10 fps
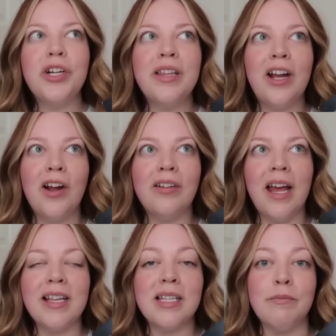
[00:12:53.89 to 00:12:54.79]
Sure, there are
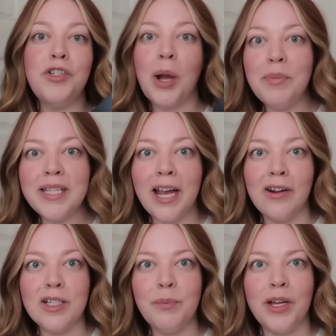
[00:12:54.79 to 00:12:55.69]
like some jump
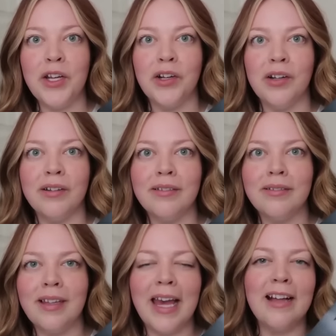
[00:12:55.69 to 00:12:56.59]
scares, but you're
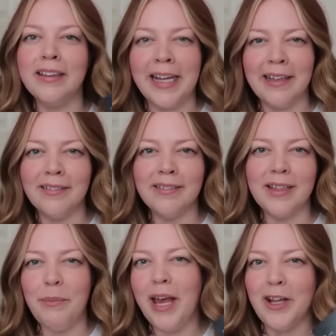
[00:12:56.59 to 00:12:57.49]
giggling
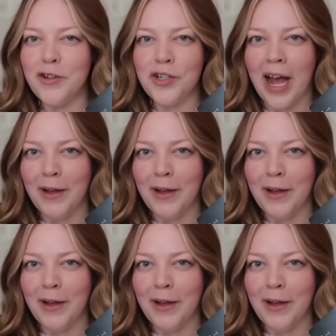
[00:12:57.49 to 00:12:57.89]
the page